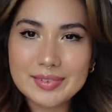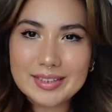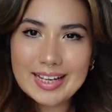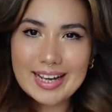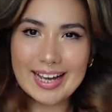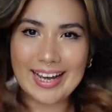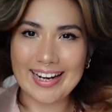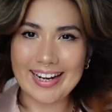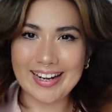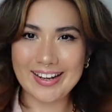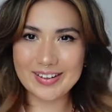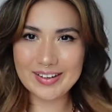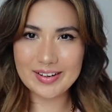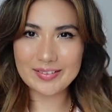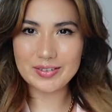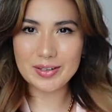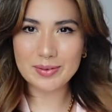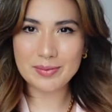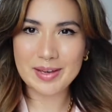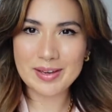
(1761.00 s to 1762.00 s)
Hello
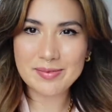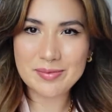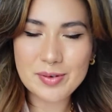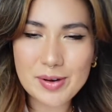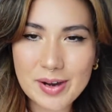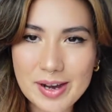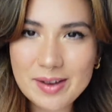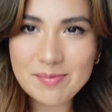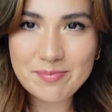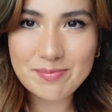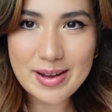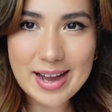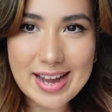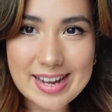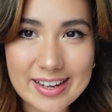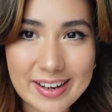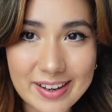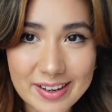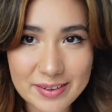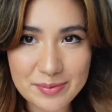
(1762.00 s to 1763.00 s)
lovely people, I'm back,
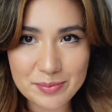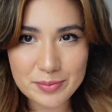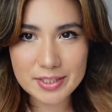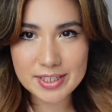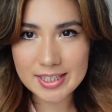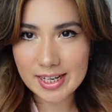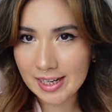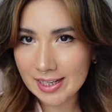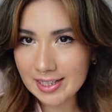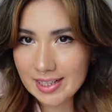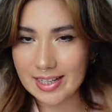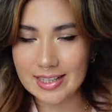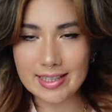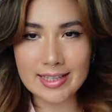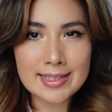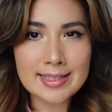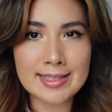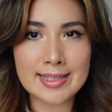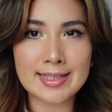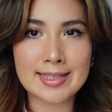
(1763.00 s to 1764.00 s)
I'm done.
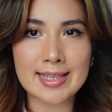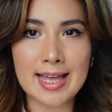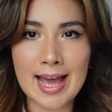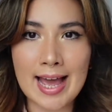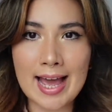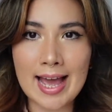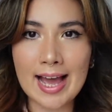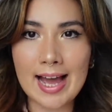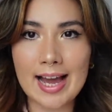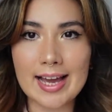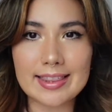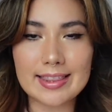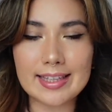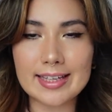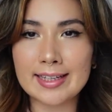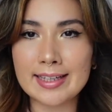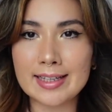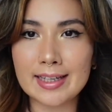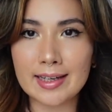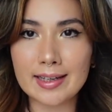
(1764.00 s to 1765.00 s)
This is the hair. I
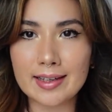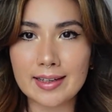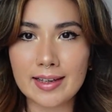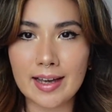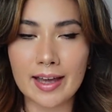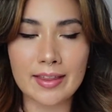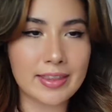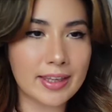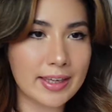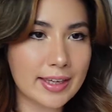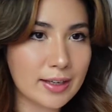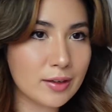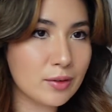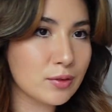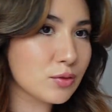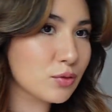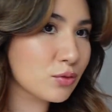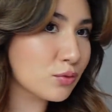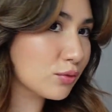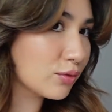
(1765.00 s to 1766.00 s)
think it
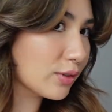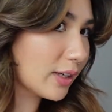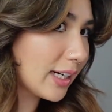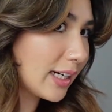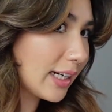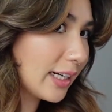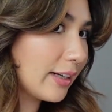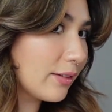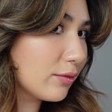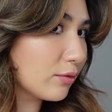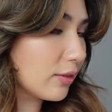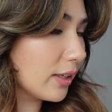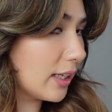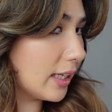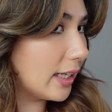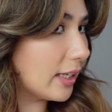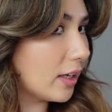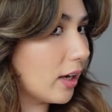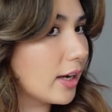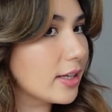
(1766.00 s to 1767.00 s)
looks
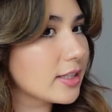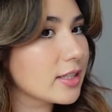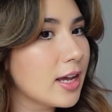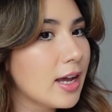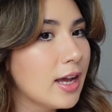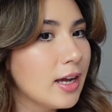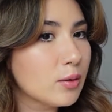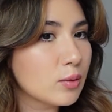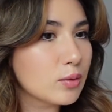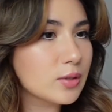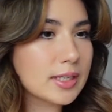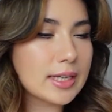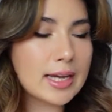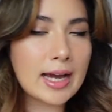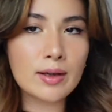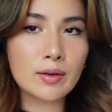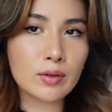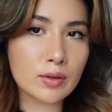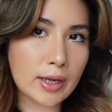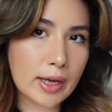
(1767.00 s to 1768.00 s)
really nice. We'll see
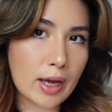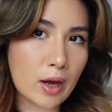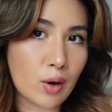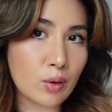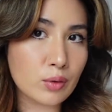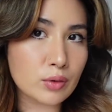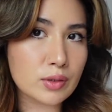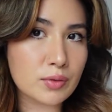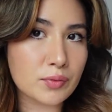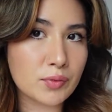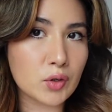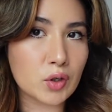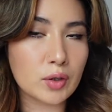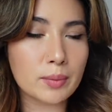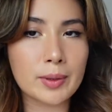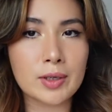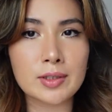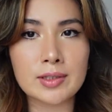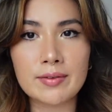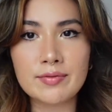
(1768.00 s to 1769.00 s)
how long it holds for,
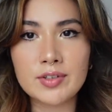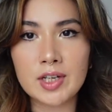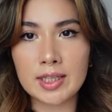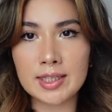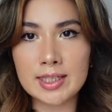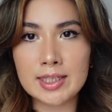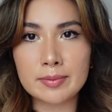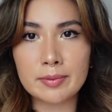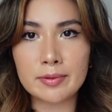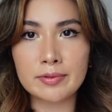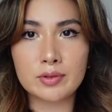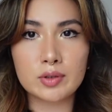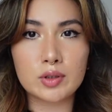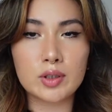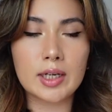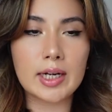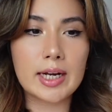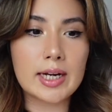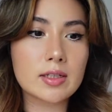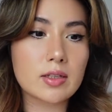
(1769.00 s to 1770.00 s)
because I've done this before
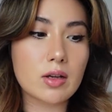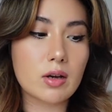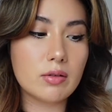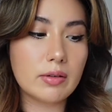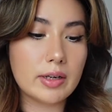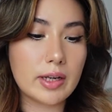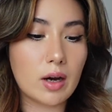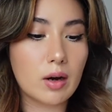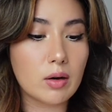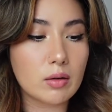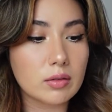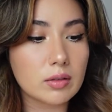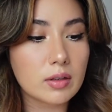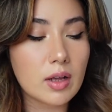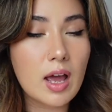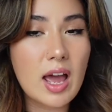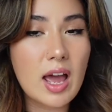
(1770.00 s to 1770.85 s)
and it has only held